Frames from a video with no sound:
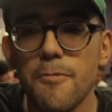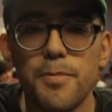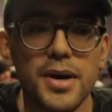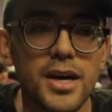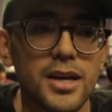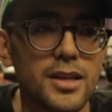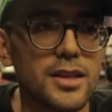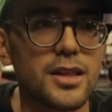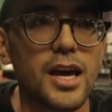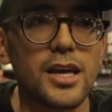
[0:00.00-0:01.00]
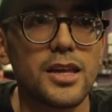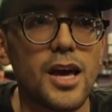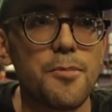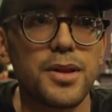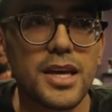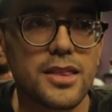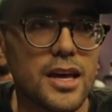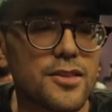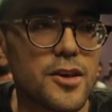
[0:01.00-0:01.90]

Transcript: But, like, I played that